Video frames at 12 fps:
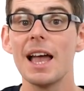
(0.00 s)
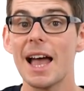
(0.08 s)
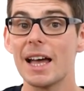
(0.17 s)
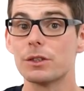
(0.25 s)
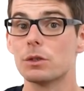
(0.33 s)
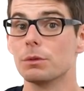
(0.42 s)

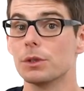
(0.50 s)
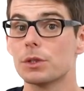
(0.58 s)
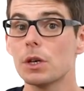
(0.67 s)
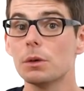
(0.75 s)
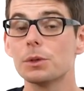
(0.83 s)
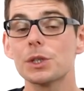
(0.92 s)
As a
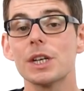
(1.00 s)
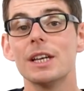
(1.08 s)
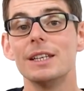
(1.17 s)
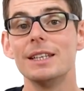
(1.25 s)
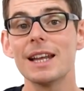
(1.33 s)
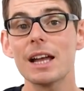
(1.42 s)
result,
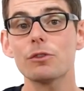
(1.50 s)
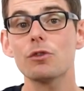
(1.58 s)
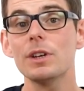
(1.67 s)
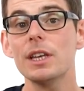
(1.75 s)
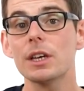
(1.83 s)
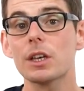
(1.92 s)

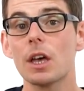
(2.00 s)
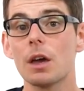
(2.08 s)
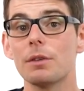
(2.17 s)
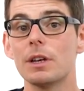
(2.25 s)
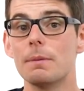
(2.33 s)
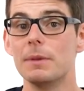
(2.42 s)
naturally
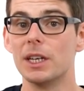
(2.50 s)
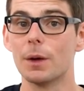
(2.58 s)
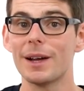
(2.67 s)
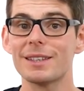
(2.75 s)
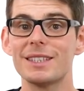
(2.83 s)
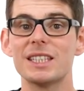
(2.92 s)
occurring amino
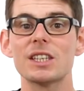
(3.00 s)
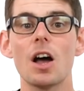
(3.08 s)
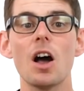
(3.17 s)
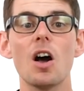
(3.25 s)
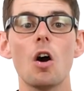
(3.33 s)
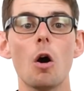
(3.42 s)
acids
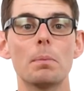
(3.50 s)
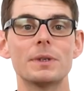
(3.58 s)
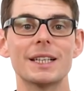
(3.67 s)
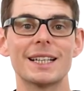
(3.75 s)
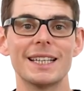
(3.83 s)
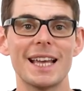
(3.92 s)
are
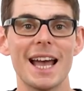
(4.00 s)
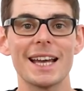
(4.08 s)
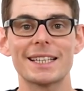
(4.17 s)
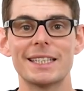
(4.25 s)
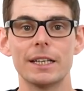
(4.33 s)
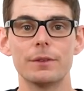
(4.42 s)
optically
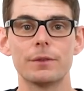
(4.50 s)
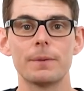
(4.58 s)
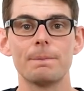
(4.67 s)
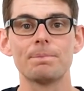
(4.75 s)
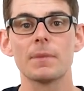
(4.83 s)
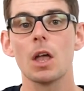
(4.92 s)
active.
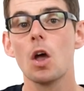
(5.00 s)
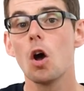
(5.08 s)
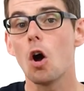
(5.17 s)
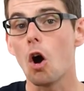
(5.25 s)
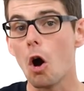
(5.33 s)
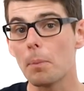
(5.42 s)

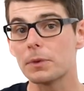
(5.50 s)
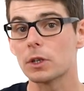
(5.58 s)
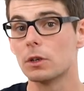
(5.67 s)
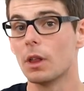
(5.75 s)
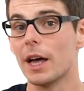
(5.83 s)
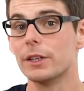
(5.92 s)

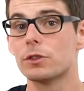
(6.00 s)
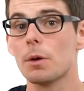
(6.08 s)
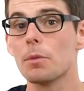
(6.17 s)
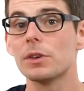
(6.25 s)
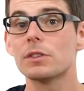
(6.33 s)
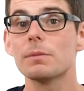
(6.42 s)
Optical
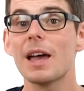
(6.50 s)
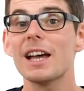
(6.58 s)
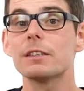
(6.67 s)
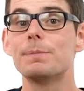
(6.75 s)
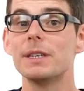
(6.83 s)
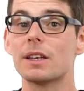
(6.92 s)
isomerism
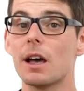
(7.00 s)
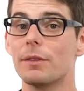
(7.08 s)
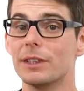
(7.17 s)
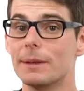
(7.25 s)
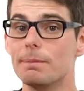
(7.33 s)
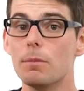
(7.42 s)
has been
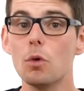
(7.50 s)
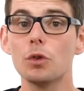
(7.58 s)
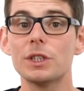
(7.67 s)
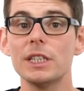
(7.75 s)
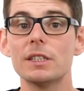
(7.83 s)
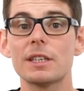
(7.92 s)
covered in more
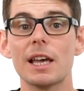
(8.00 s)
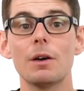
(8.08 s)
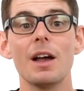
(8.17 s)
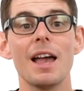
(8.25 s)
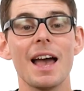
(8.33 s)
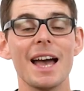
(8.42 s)

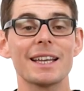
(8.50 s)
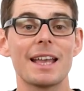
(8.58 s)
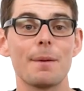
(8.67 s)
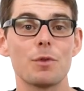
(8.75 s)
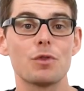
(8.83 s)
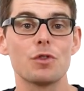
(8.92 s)
detail at
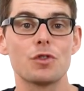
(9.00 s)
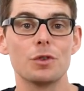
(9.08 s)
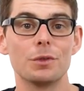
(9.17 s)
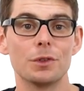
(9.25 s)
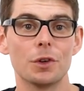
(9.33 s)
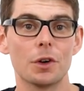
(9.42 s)

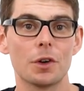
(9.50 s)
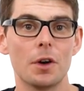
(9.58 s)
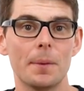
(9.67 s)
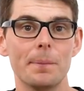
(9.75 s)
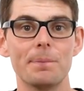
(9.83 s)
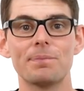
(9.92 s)

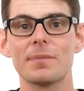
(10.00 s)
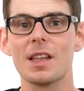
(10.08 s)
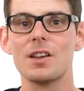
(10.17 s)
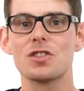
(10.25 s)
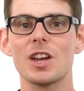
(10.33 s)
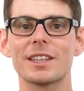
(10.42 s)
chemistrystudent.com.
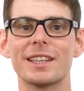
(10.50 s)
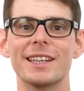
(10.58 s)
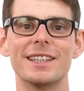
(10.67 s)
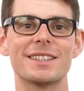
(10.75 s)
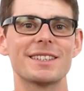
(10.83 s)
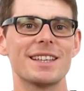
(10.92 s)
Check the
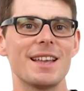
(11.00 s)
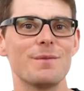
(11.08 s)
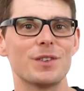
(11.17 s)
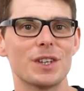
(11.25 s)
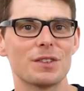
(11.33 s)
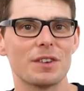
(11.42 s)
links in
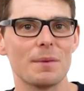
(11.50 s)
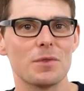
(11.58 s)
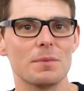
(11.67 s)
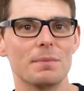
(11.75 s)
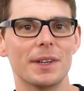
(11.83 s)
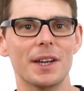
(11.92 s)
the
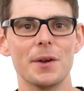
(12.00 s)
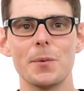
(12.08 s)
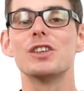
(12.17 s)
description below.